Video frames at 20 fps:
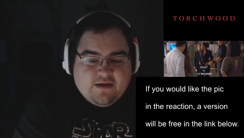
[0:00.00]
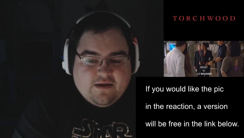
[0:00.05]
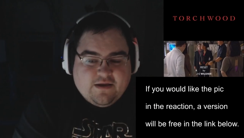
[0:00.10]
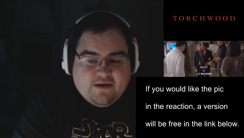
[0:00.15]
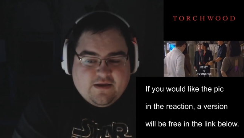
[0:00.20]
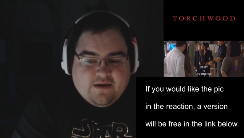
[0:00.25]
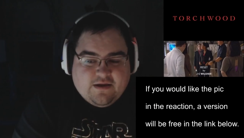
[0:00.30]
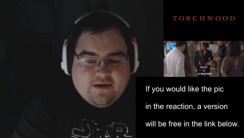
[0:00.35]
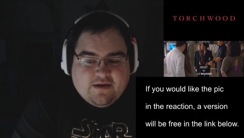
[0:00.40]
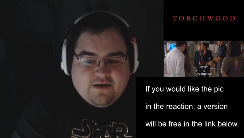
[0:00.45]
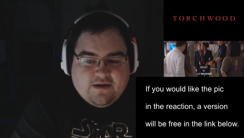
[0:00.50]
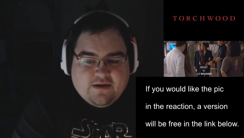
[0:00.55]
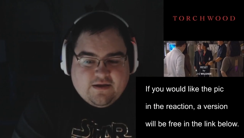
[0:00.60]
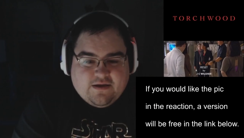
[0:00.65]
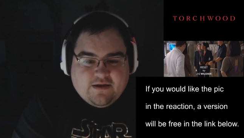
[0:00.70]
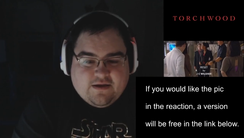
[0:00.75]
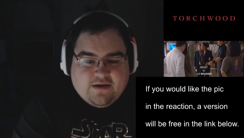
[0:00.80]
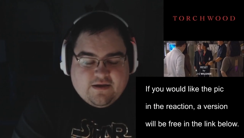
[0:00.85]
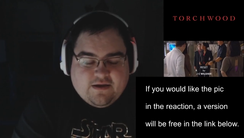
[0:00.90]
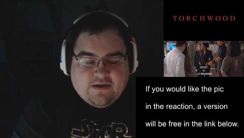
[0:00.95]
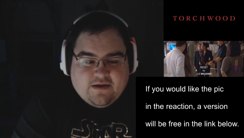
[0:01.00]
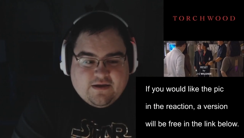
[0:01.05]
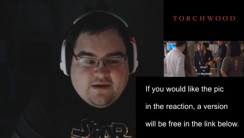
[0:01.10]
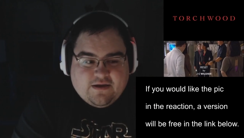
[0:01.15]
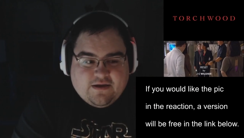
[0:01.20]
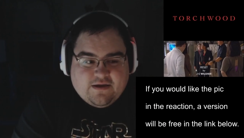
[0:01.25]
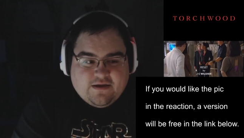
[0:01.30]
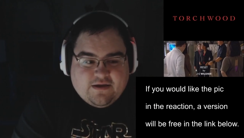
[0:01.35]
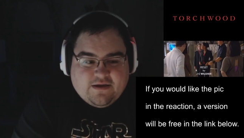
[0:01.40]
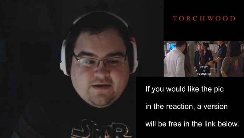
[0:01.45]

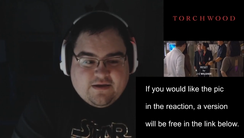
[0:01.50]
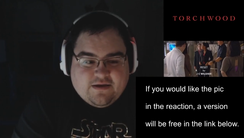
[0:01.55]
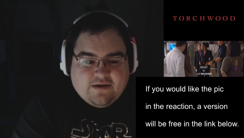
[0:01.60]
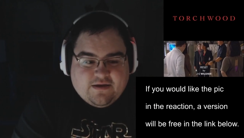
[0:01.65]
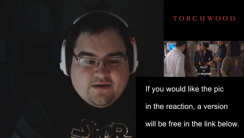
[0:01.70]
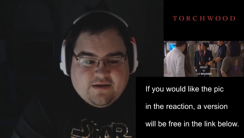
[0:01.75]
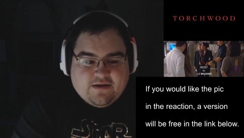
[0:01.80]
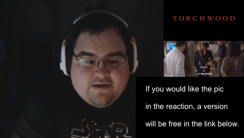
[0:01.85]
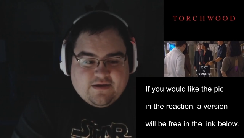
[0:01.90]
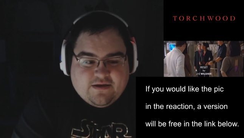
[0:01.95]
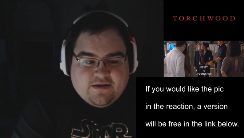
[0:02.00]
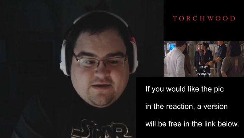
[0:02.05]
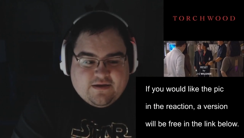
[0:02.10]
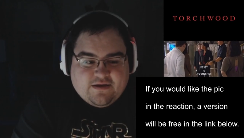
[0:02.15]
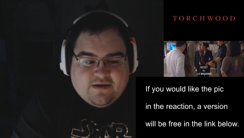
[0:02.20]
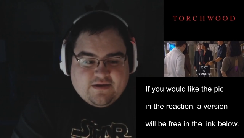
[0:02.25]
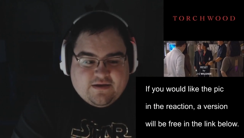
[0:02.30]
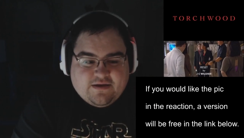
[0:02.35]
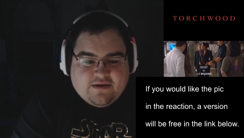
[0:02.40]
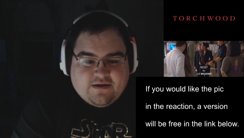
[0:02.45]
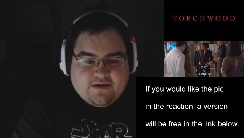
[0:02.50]
(no one is talking)